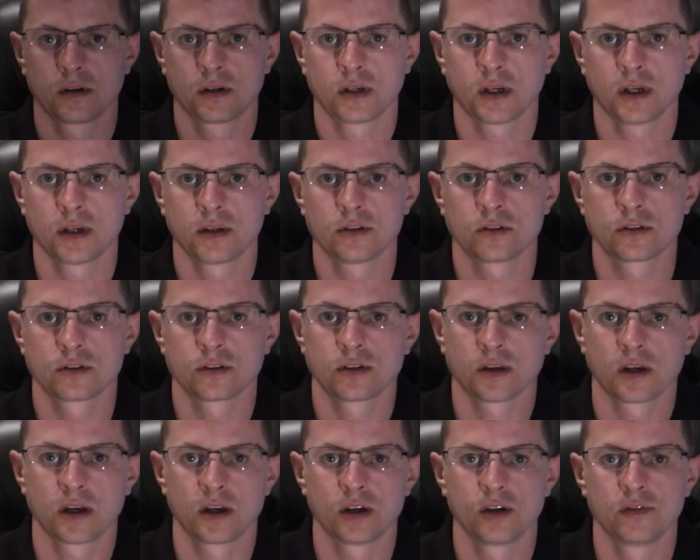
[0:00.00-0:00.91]
Okay, just
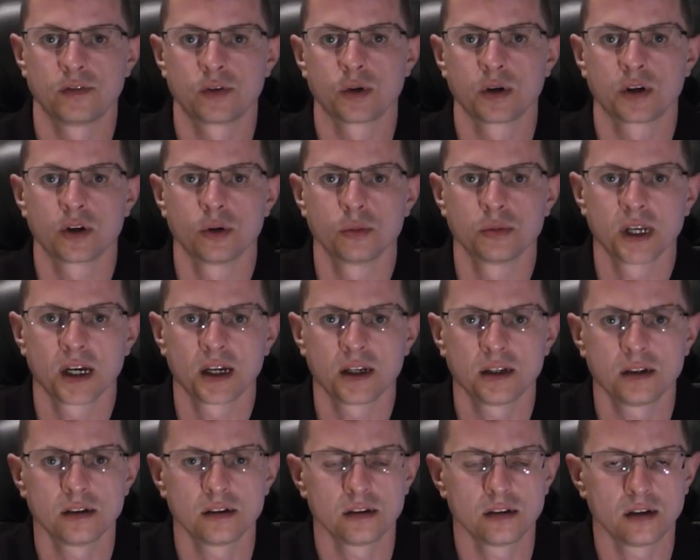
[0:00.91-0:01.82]
uh, another quick
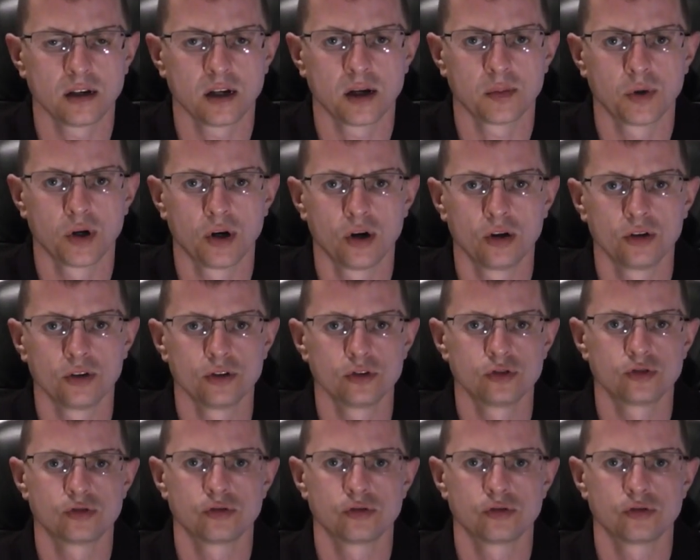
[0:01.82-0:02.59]
update. I'm on